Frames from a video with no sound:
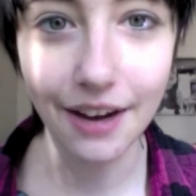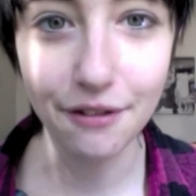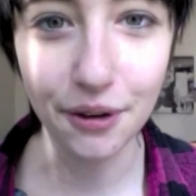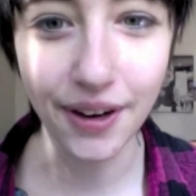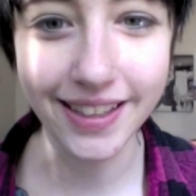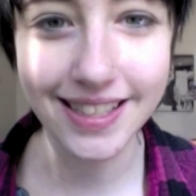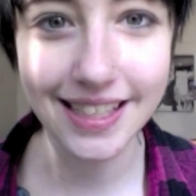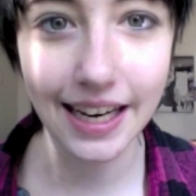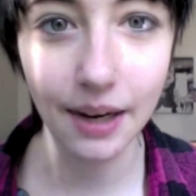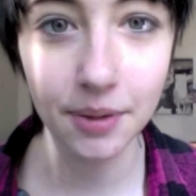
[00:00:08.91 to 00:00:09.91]
everyone,
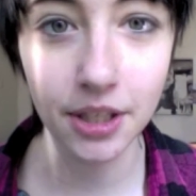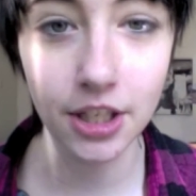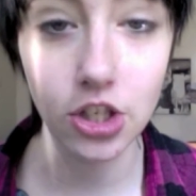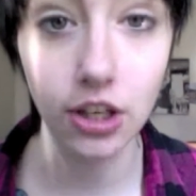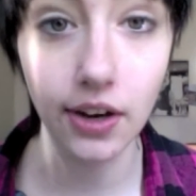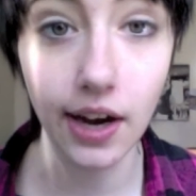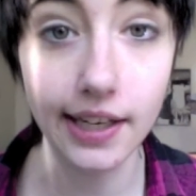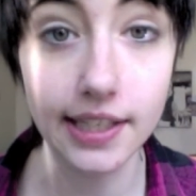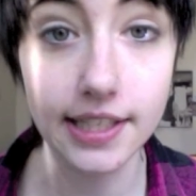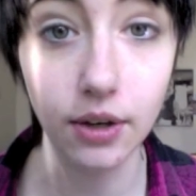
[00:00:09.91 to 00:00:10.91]
today I'm going to show you how
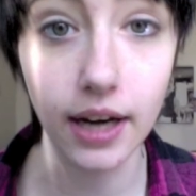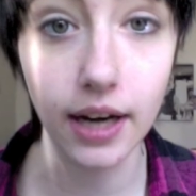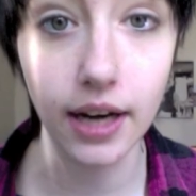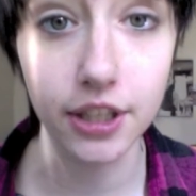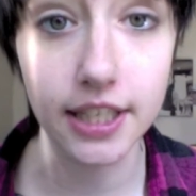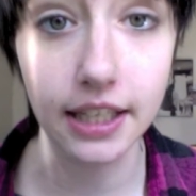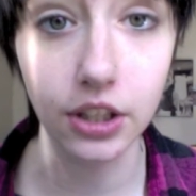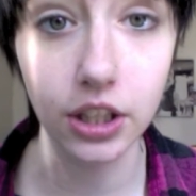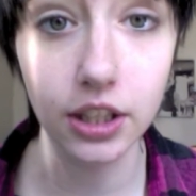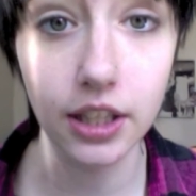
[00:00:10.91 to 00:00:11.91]
to do an everyday
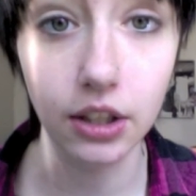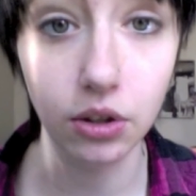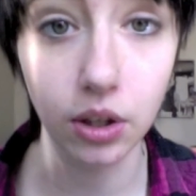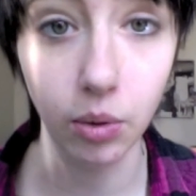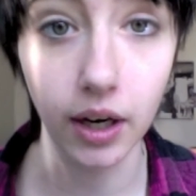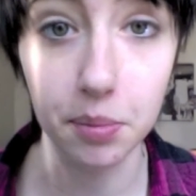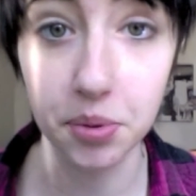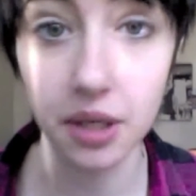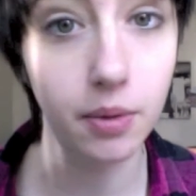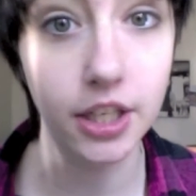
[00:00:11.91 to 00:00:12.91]
look that you can wear
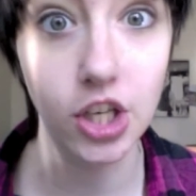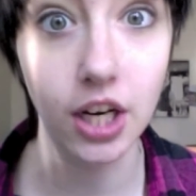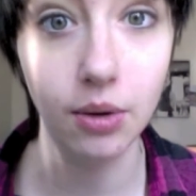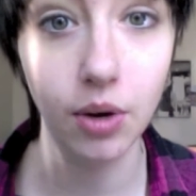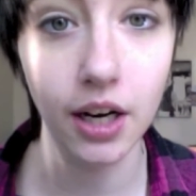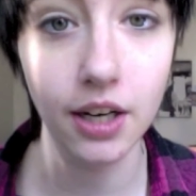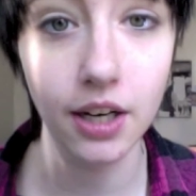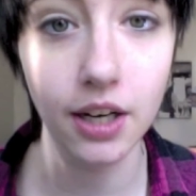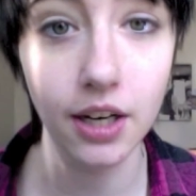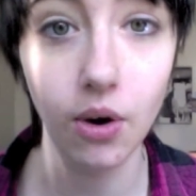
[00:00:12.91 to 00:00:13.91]
pretty much anywhere,
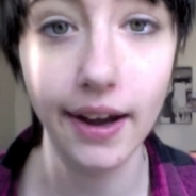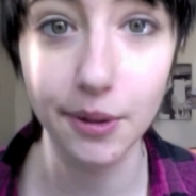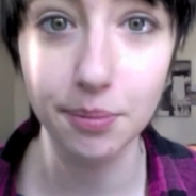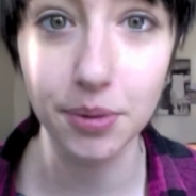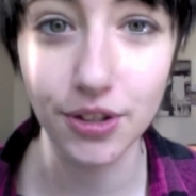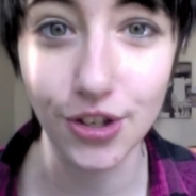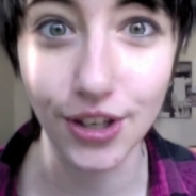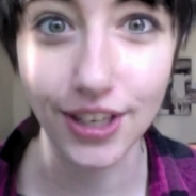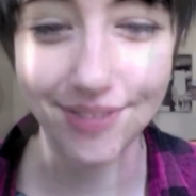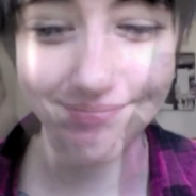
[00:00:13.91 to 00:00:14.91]
so I hope you enjoy
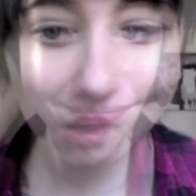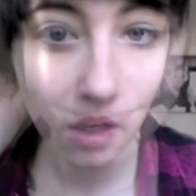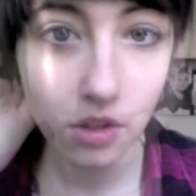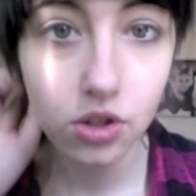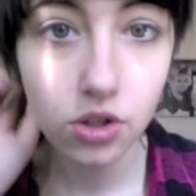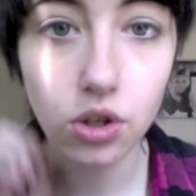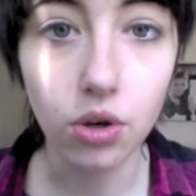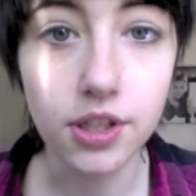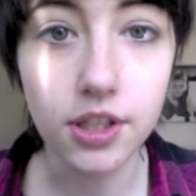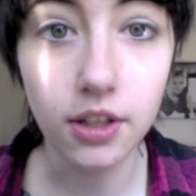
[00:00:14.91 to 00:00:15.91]
it. So
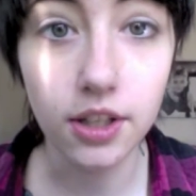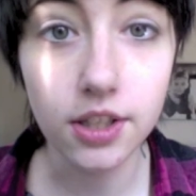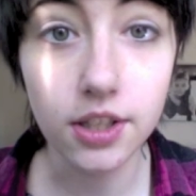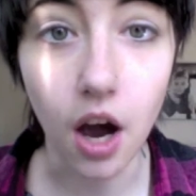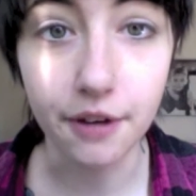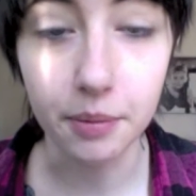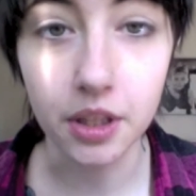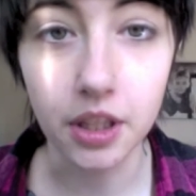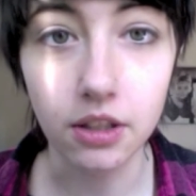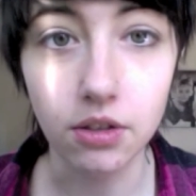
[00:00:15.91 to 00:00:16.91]
to start this off, I'm going
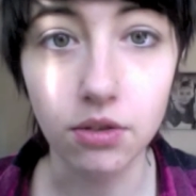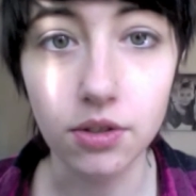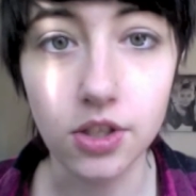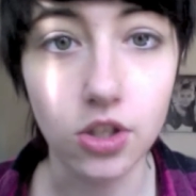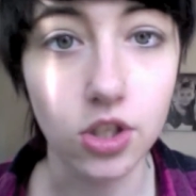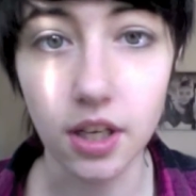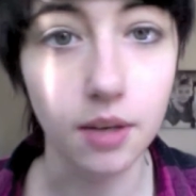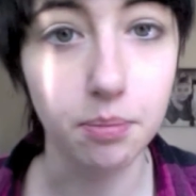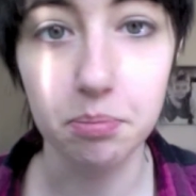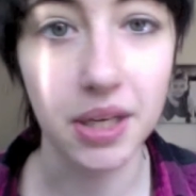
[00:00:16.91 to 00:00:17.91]
to use just
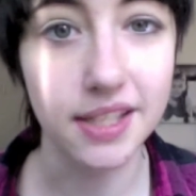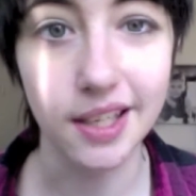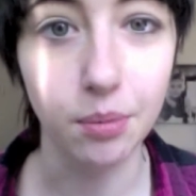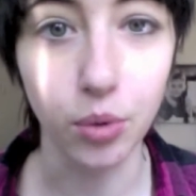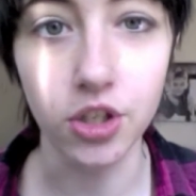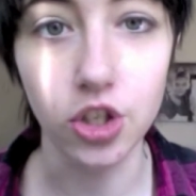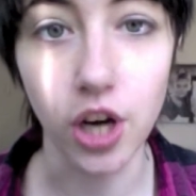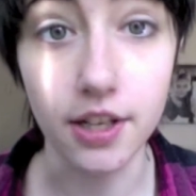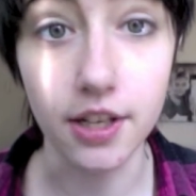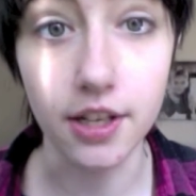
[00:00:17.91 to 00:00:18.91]
a basic
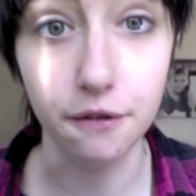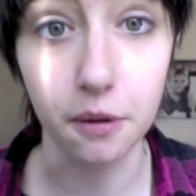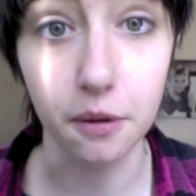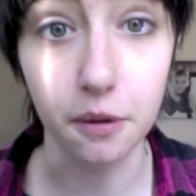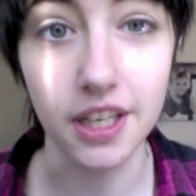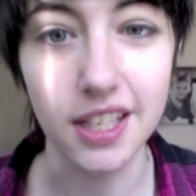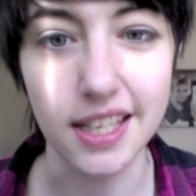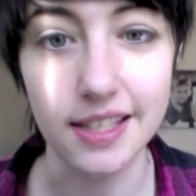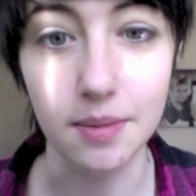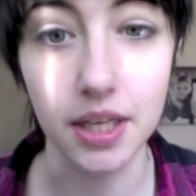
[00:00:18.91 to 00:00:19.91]
moisturizer for my face
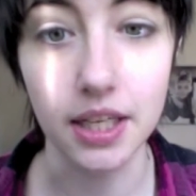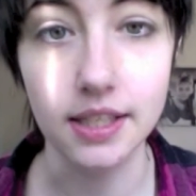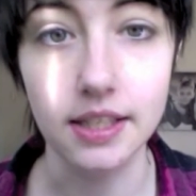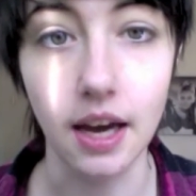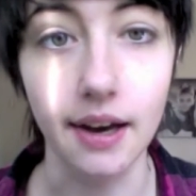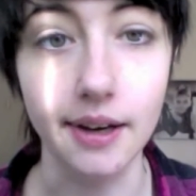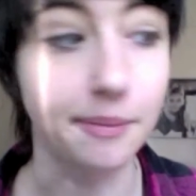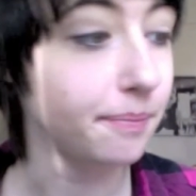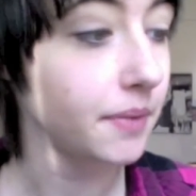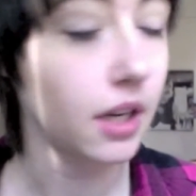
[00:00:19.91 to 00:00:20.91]
as a base.
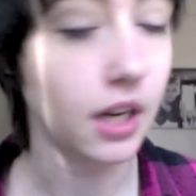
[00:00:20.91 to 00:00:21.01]
I'm